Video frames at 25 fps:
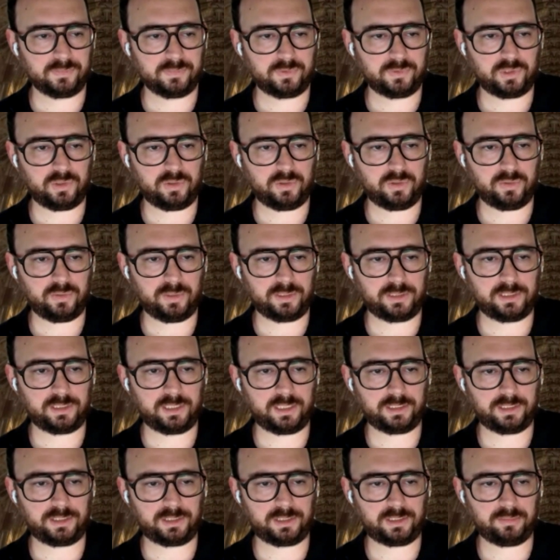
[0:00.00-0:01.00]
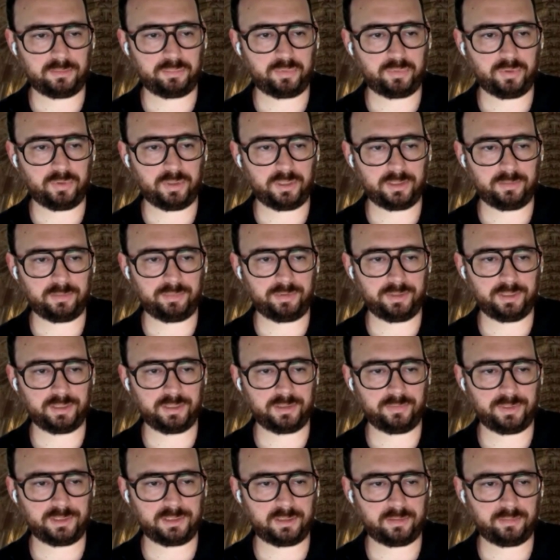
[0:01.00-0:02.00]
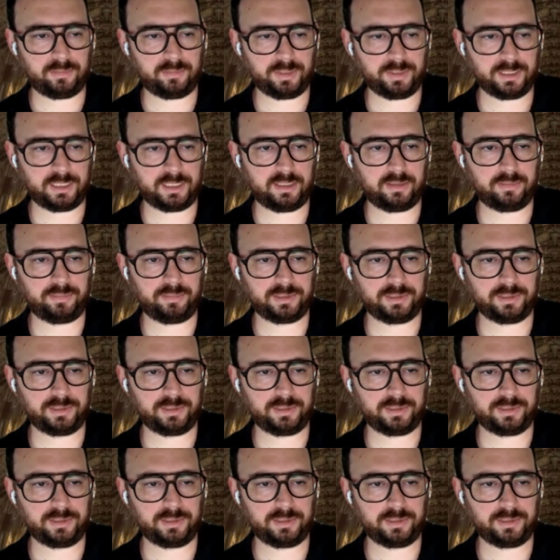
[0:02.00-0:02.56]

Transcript: So it's not just important to bring, the reason I bring that up,